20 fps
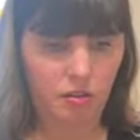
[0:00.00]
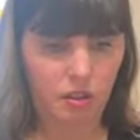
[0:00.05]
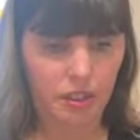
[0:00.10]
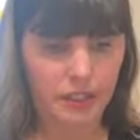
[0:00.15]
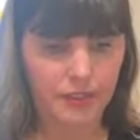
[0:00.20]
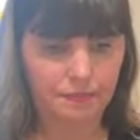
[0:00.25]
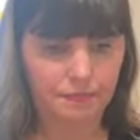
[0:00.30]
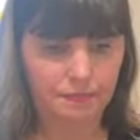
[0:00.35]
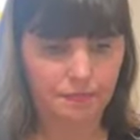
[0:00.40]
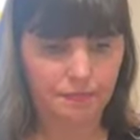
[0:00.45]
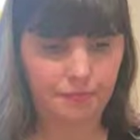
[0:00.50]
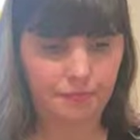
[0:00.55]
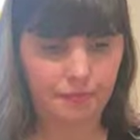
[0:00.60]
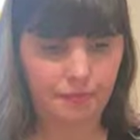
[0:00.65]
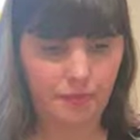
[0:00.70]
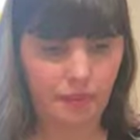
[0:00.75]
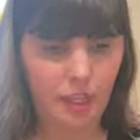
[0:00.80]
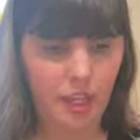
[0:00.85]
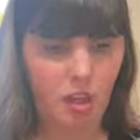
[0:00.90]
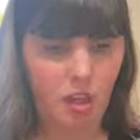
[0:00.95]
Oh,
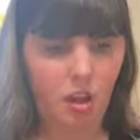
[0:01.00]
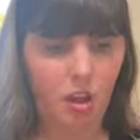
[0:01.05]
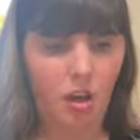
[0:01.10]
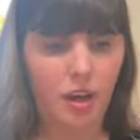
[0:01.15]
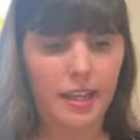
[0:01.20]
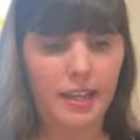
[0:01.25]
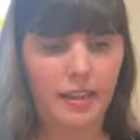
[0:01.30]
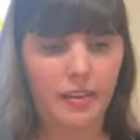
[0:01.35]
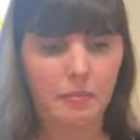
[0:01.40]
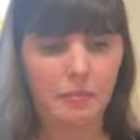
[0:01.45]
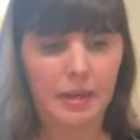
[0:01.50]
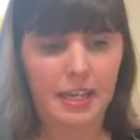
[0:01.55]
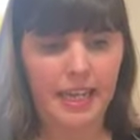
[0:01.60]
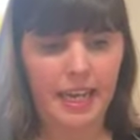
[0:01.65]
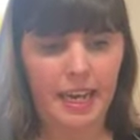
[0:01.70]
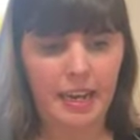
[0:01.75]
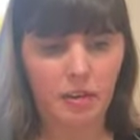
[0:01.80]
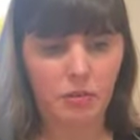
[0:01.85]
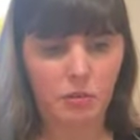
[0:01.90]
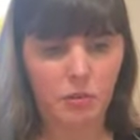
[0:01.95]
I love
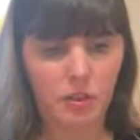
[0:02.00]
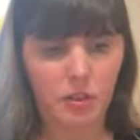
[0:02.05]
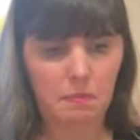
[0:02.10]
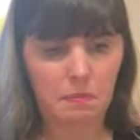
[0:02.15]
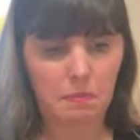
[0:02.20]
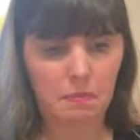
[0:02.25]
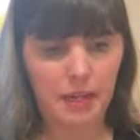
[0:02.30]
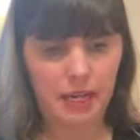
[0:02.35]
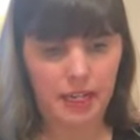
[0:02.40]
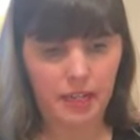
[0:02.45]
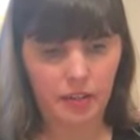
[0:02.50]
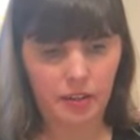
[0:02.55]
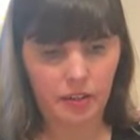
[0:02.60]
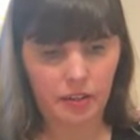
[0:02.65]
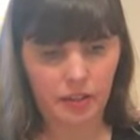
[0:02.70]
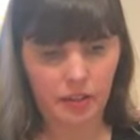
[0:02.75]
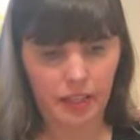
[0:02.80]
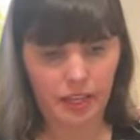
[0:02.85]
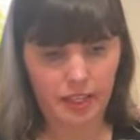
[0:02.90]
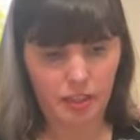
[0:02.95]
my nails,
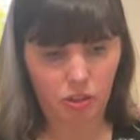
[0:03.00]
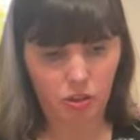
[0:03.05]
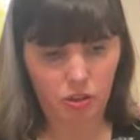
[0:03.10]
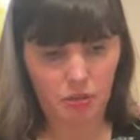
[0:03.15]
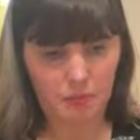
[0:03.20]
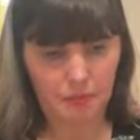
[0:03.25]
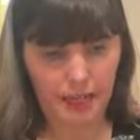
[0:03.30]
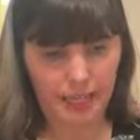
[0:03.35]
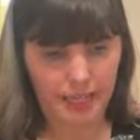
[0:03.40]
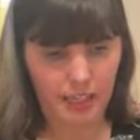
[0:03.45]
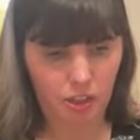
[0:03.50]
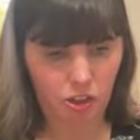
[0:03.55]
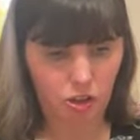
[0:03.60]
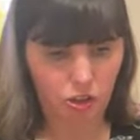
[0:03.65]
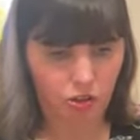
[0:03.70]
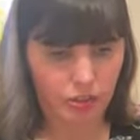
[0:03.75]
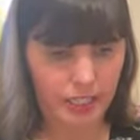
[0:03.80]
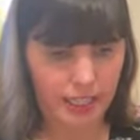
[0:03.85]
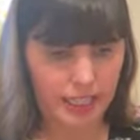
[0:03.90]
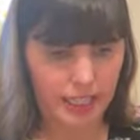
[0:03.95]
but they do make
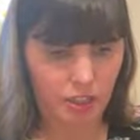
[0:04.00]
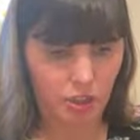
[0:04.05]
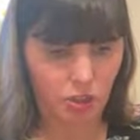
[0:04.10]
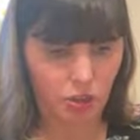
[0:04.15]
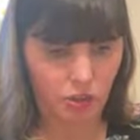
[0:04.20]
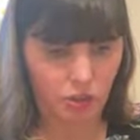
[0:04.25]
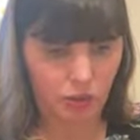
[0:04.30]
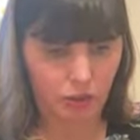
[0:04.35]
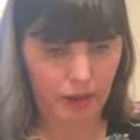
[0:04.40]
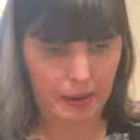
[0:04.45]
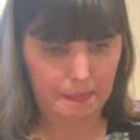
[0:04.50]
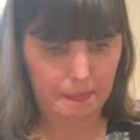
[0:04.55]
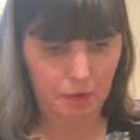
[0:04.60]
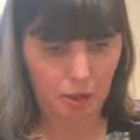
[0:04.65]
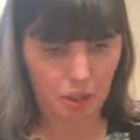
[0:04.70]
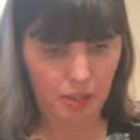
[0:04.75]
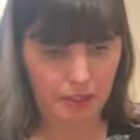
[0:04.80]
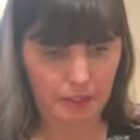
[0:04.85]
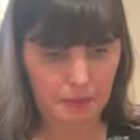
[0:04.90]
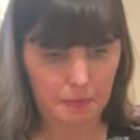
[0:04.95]
it tricky to
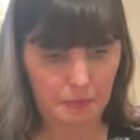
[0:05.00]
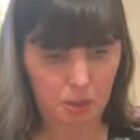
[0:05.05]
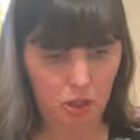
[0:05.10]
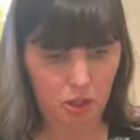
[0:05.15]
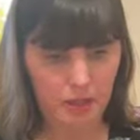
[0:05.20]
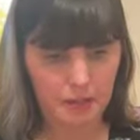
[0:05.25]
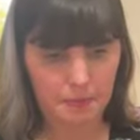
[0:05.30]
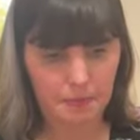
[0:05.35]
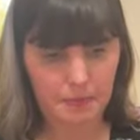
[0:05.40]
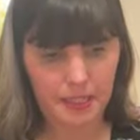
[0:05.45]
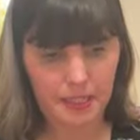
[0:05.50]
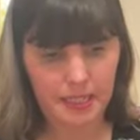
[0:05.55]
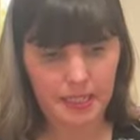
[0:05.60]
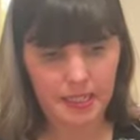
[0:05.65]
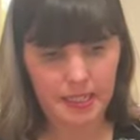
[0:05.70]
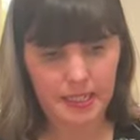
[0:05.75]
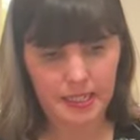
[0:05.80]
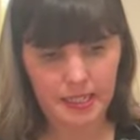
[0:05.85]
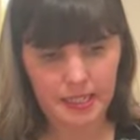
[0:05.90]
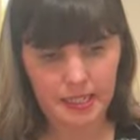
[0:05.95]
scrapbook
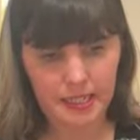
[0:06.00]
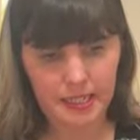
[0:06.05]
sometimes.